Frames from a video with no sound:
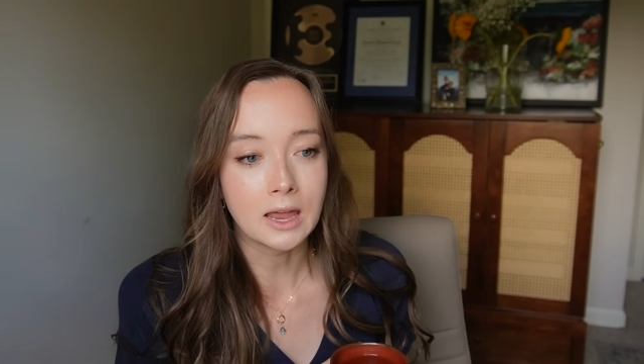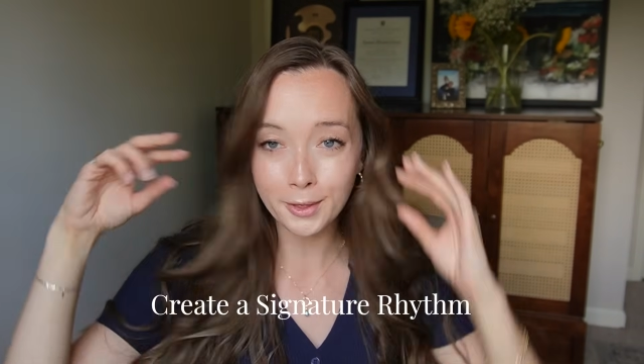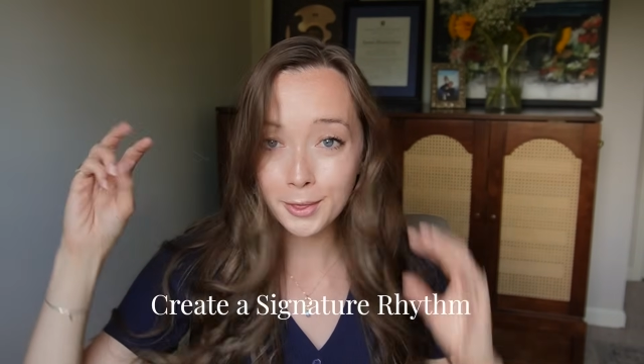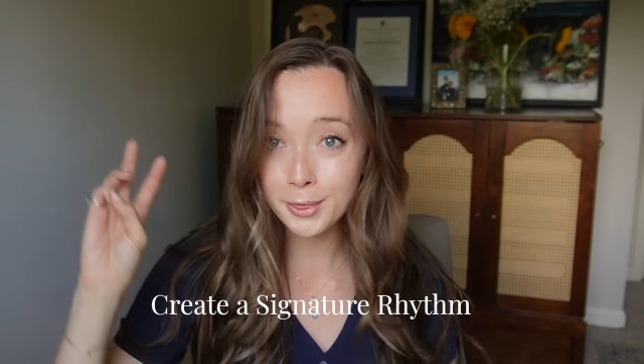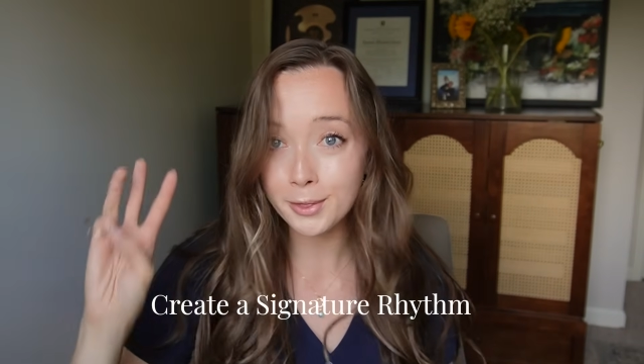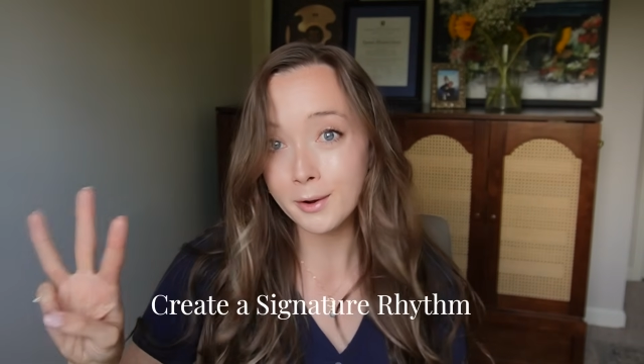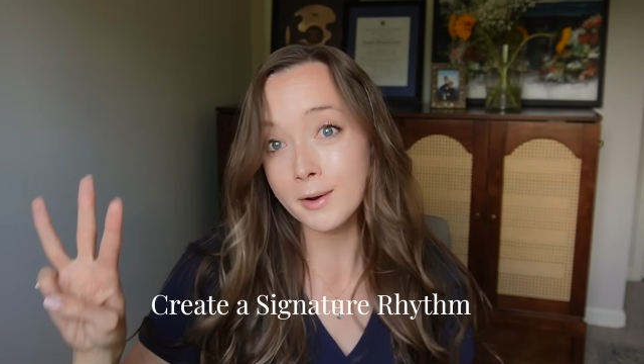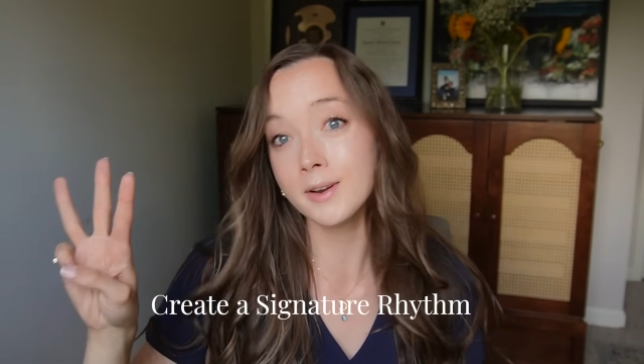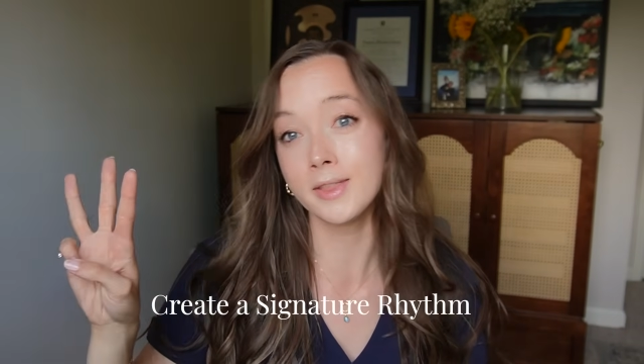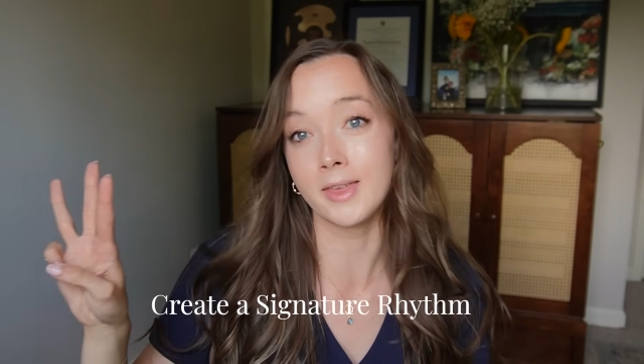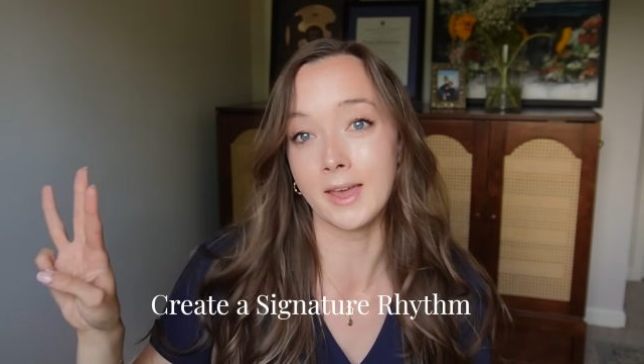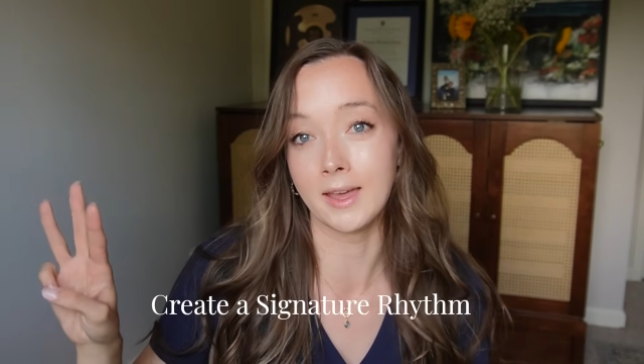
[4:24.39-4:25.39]
The
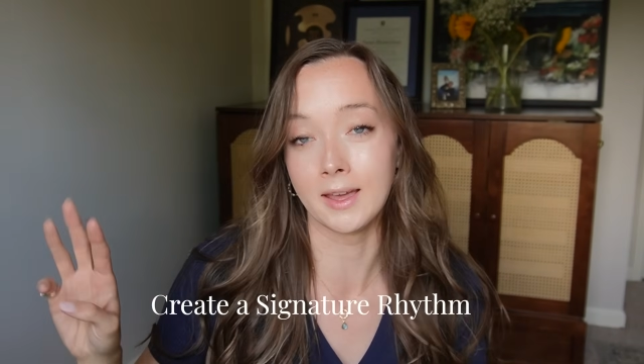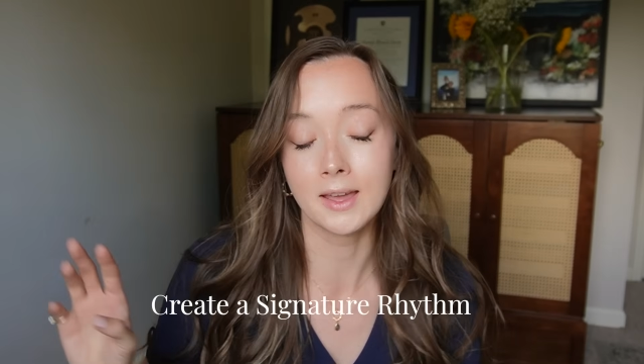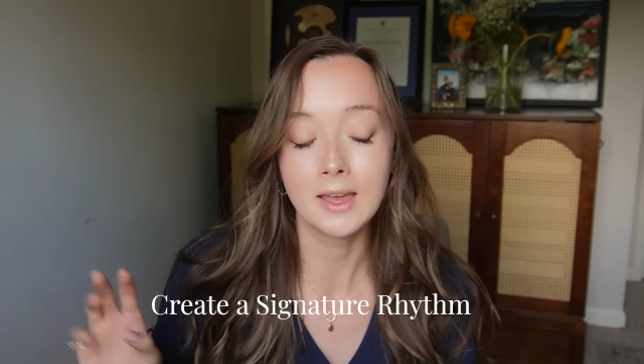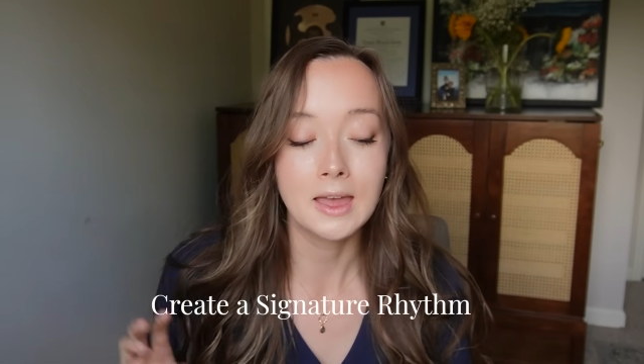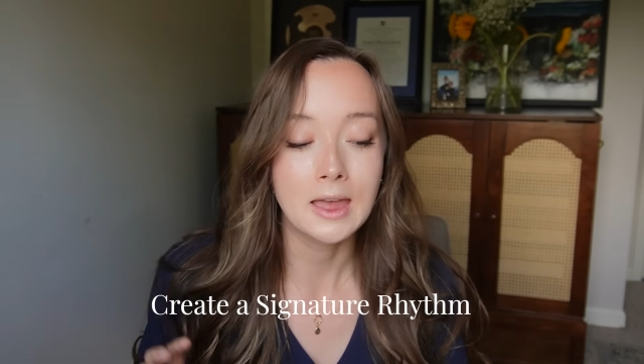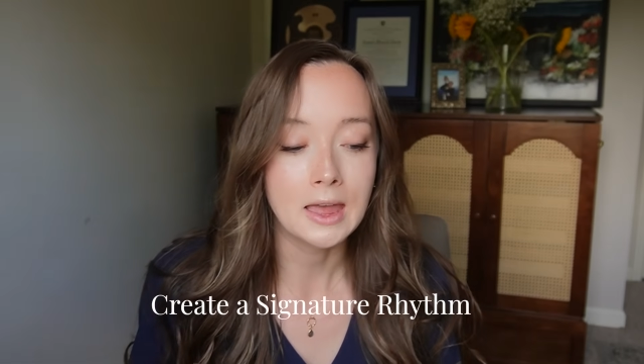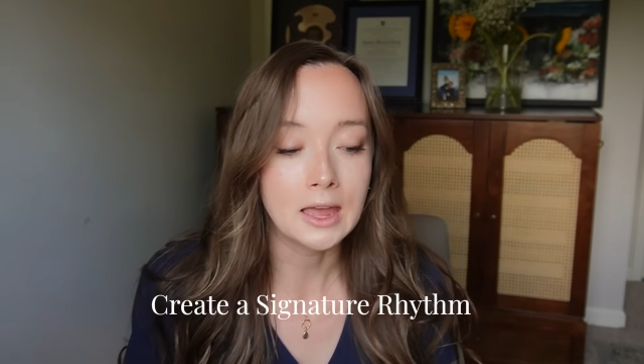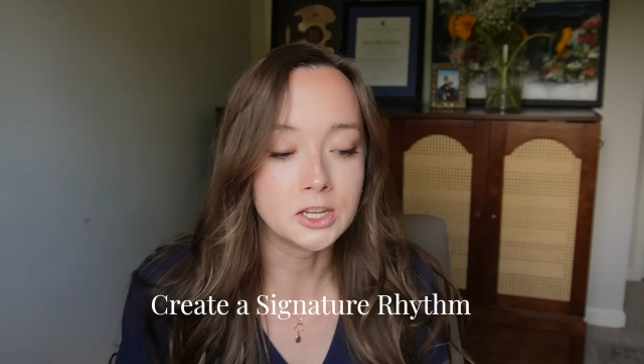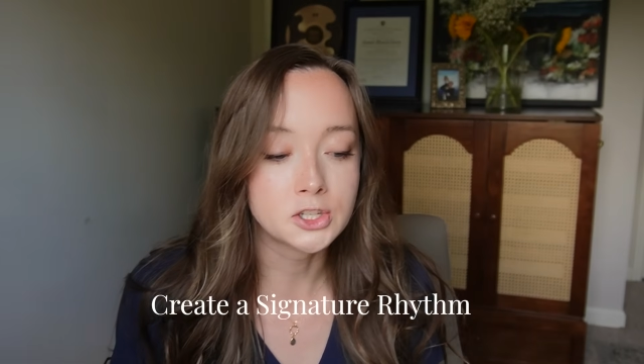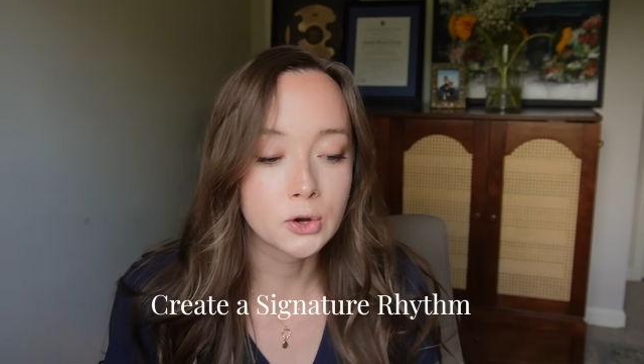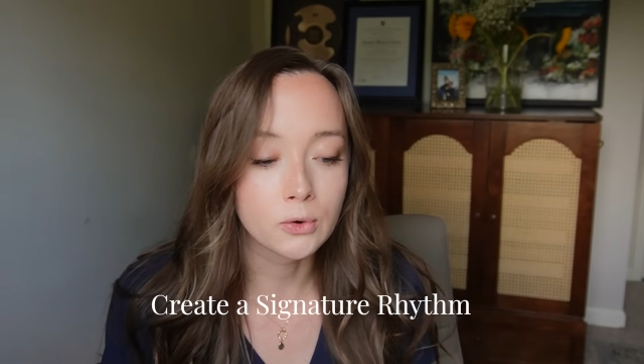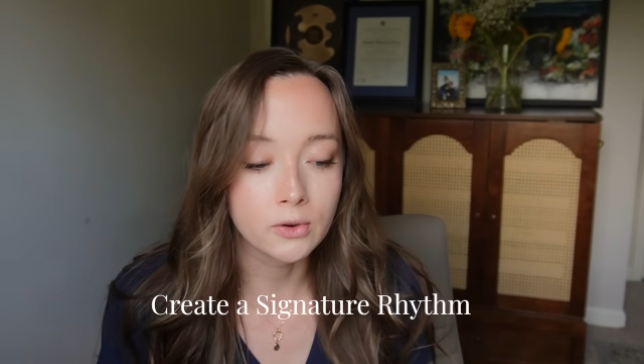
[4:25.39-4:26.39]
third thing
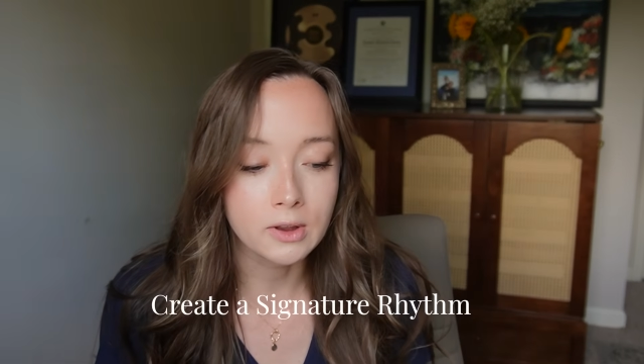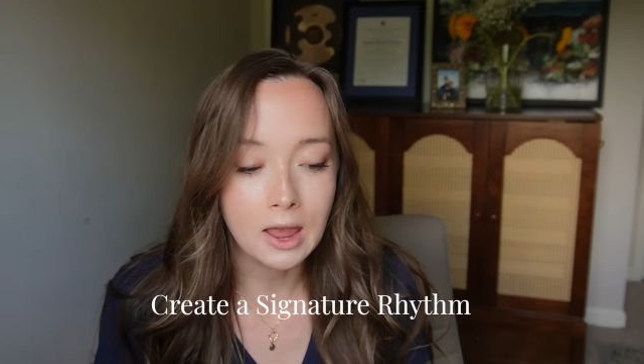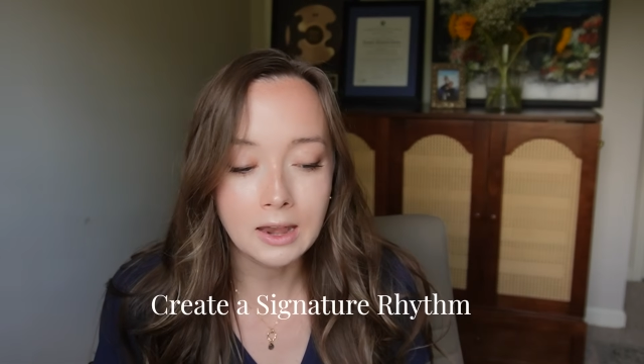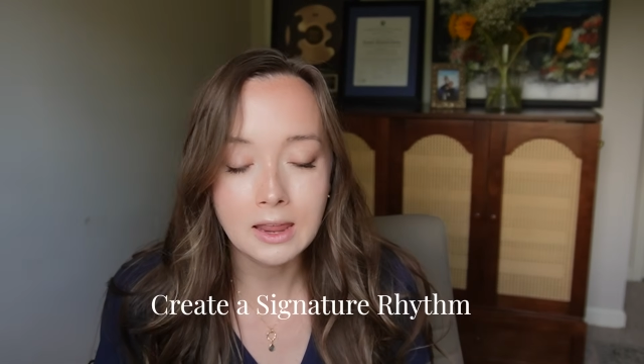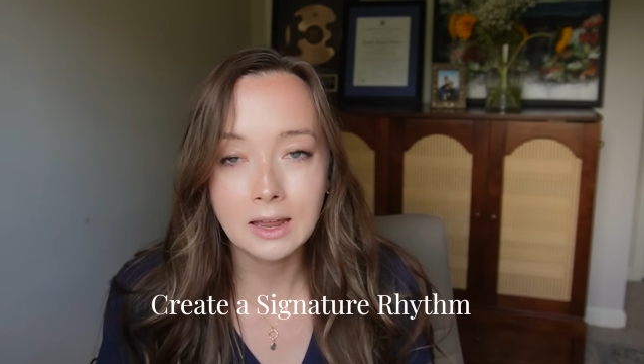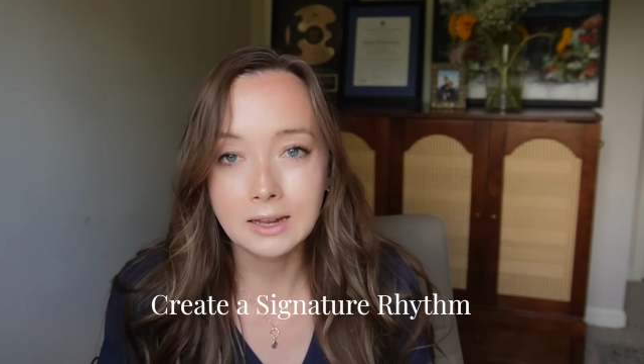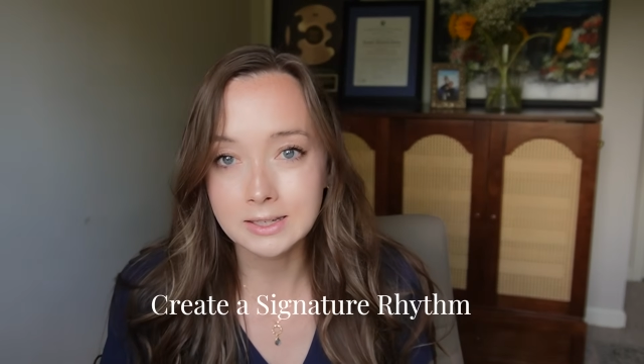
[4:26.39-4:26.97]
is creating